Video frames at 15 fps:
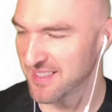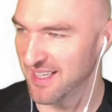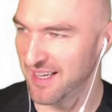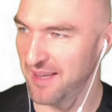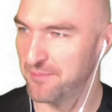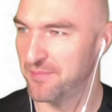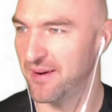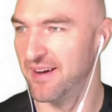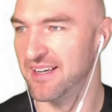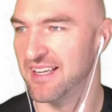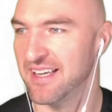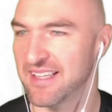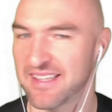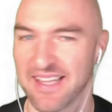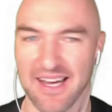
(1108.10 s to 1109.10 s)

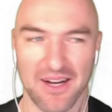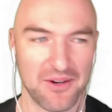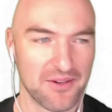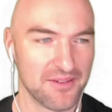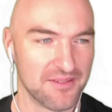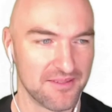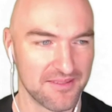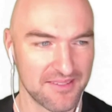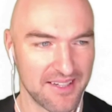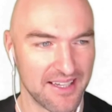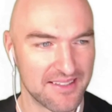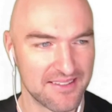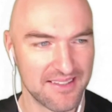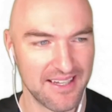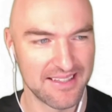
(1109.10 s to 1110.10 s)
Apparently it now
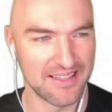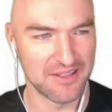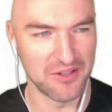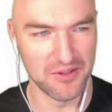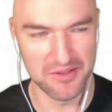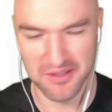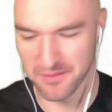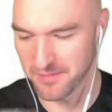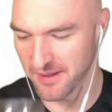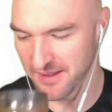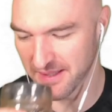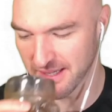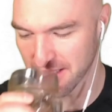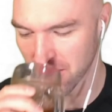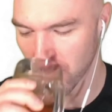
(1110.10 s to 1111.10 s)
gets that. It used to be
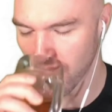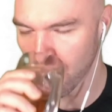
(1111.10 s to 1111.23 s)
that